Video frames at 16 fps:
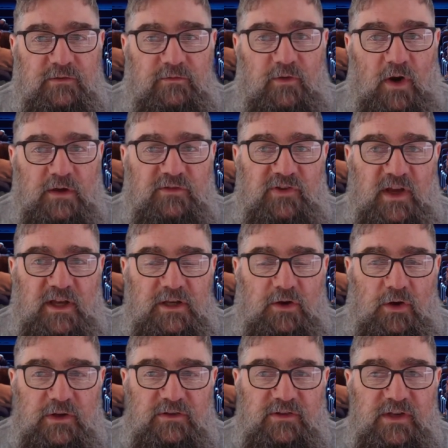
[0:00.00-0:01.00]

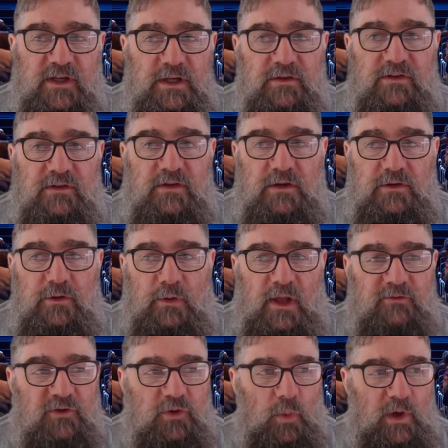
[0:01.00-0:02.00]
5J96. You'll
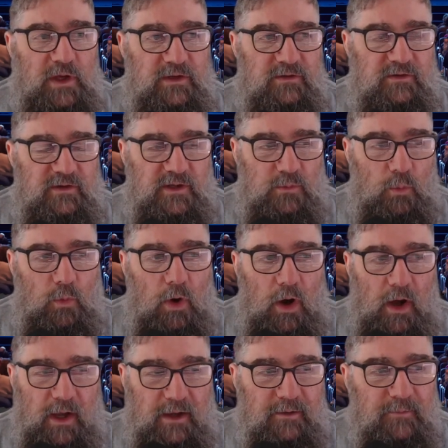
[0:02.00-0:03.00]
have to wait and see
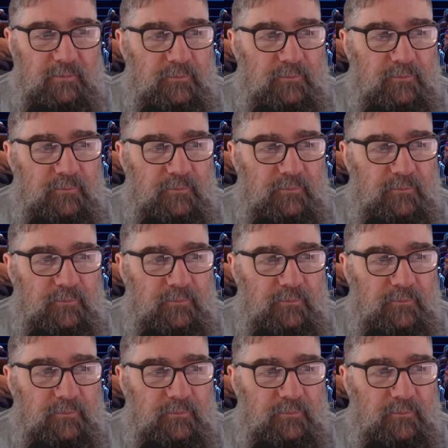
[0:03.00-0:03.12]
why.